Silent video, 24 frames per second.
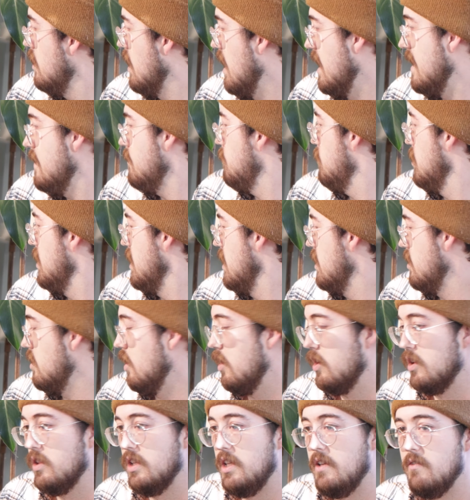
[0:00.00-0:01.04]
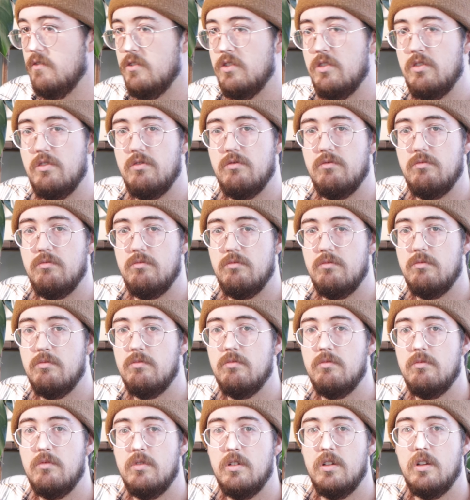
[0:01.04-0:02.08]
I have plenty of dark leaves,
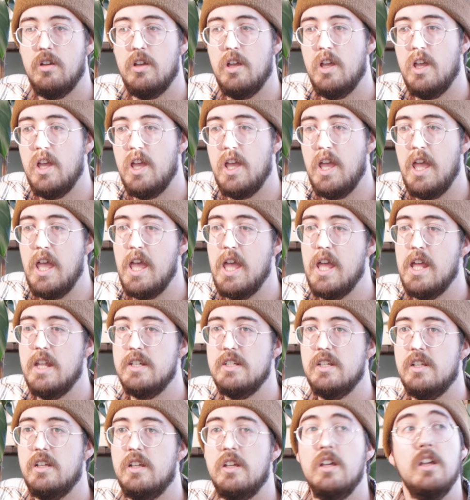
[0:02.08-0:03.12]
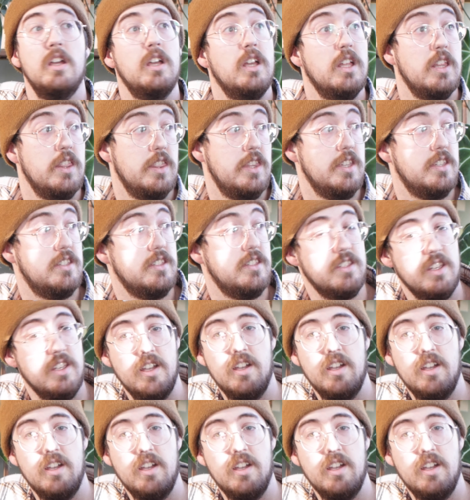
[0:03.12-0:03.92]
and this